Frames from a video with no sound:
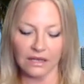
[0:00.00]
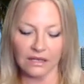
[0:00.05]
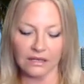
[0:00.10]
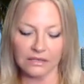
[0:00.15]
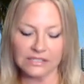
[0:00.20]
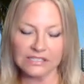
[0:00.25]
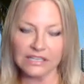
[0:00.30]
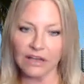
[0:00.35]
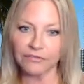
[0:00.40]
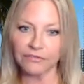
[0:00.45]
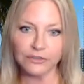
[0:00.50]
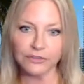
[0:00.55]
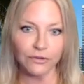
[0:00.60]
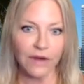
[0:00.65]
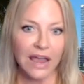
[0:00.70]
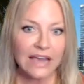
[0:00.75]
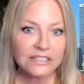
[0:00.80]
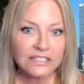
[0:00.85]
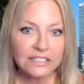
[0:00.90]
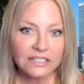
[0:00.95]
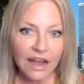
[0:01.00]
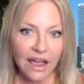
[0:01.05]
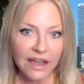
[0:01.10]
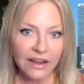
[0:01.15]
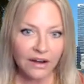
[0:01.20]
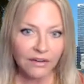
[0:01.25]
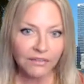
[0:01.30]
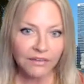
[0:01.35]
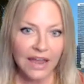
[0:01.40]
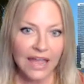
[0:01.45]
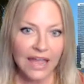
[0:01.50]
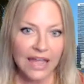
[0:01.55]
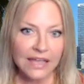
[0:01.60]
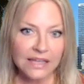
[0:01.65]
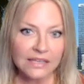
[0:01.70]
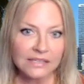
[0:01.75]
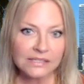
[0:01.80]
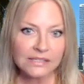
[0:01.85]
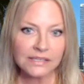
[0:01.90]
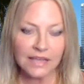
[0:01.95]
self-directed
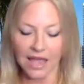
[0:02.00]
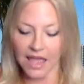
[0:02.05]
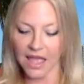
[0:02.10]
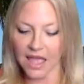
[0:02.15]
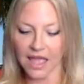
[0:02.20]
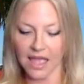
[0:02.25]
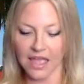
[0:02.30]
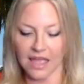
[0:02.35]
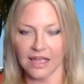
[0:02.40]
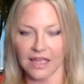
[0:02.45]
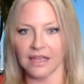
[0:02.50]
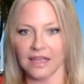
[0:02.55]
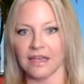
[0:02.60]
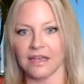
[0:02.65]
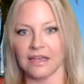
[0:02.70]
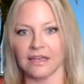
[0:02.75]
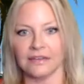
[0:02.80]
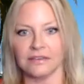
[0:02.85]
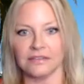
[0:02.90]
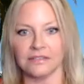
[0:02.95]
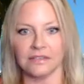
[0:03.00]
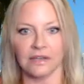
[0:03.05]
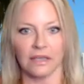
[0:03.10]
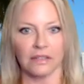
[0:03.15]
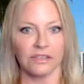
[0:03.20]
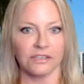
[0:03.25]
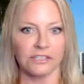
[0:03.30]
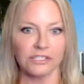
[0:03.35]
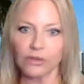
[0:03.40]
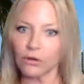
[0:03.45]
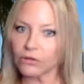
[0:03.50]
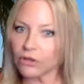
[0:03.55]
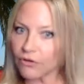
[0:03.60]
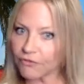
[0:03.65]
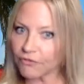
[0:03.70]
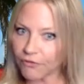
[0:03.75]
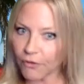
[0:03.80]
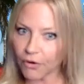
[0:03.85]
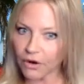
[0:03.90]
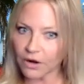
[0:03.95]
IRAs and the
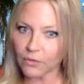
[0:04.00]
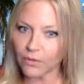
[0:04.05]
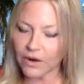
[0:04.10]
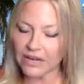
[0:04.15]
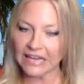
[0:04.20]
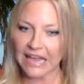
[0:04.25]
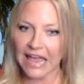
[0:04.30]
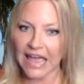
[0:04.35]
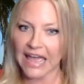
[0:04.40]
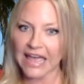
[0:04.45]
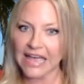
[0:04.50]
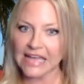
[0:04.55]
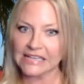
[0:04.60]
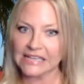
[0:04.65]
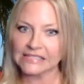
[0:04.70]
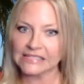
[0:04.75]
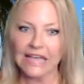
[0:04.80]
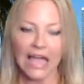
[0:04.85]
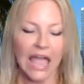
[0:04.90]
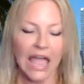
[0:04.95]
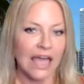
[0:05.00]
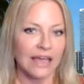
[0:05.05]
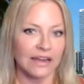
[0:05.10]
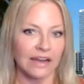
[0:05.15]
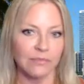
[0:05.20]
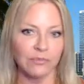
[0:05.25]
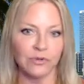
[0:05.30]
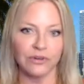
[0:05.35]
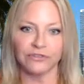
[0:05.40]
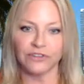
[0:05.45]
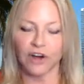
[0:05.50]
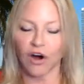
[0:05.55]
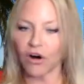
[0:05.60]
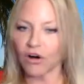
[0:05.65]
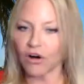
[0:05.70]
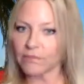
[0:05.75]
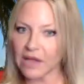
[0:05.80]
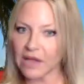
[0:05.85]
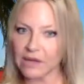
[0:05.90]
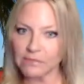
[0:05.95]
solo 401ks, and I moved
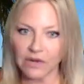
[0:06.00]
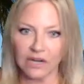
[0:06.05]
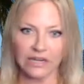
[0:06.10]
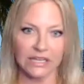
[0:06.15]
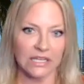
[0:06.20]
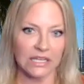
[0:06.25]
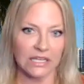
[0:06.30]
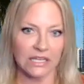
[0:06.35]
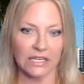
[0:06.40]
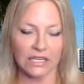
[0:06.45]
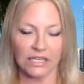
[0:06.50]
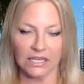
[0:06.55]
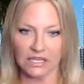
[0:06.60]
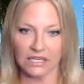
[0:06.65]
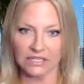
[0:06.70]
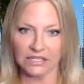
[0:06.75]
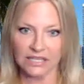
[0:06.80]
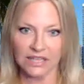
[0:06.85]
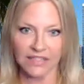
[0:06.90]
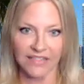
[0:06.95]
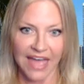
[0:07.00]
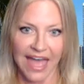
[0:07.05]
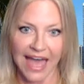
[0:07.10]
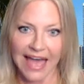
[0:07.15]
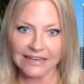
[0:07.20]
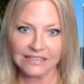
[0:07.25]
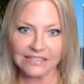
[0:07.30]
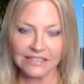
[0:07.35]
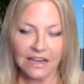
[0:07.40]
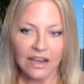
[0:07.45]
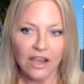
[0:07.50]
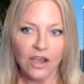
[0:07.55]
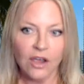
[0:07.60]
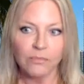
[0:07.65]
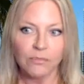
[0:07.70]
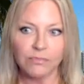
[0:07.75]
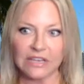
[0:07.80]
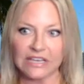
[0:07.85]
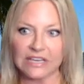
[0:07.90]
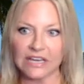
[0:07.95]
all my money into that
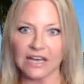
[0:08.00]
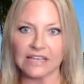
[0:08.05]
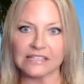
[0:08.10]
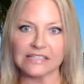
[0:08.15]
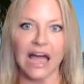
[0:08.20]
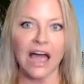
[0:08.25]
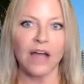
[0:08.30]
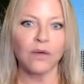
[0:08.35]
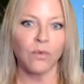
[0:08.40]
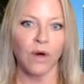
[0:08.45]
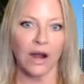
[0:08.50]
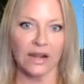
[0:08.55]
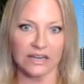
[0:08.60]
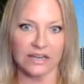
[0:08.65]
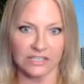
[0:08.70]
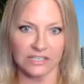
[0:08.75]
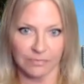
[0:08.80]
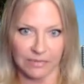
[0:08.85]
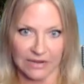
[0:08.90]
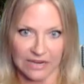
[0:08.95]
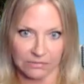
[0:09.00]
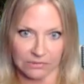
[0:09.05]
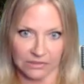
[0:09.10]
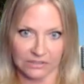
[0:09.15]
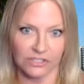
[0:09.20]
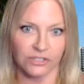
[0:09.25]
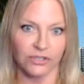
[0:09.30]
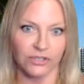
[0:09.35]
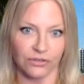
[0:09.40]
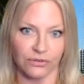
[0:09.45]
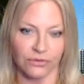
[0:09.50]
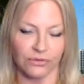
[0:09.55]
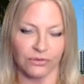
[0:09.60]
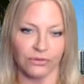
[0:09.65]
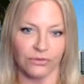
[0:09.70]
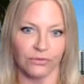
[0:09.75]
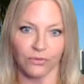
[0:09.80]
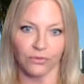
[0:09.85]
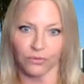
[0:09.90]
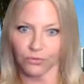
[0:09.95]
because I wanted to be able
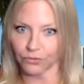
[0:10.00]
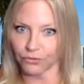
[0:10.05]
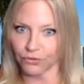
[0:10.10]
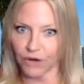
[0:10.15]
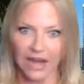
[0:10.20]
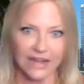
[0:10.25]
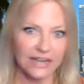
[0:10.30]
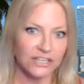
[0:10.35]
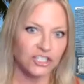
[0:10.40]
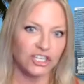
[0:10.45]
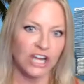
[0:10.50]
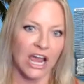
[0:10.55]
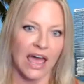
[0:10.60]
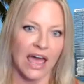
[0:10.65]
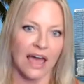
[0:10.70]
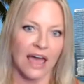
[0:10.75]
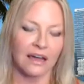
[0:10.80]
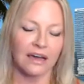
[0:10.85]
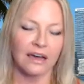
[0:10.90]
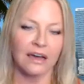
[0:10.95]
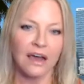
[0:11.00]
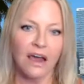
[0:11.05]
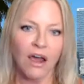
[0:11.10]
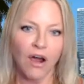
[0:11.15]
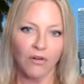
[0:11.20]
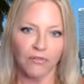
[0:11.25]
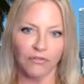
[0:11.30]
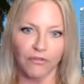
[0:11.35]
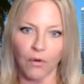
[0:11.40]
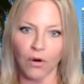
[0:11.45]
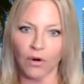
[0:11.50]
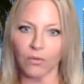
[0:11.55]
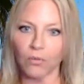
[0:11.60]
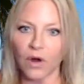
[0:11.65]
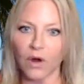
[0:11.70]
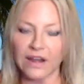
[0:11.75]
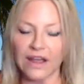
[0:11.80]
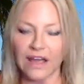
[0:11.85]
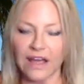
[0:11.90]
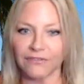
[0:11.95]
to write a check for
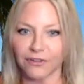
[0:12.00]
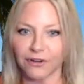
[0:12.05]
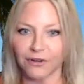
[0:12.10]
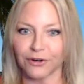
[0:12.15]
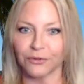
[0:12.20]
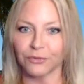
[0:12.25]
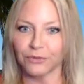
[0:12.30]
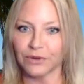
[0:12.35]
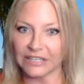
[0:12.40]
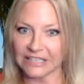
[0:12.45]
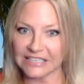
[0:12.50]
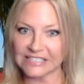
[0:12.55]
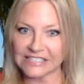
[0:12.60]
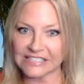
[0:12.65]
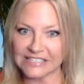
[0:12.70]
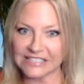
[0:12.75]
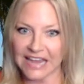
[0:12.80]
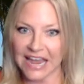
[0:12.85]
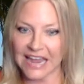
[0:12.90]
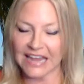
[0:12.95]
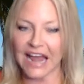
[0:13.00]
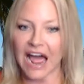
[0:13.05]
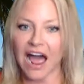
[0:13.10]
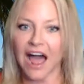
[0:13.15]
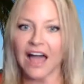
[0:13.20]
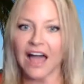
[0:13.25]
whatever real estate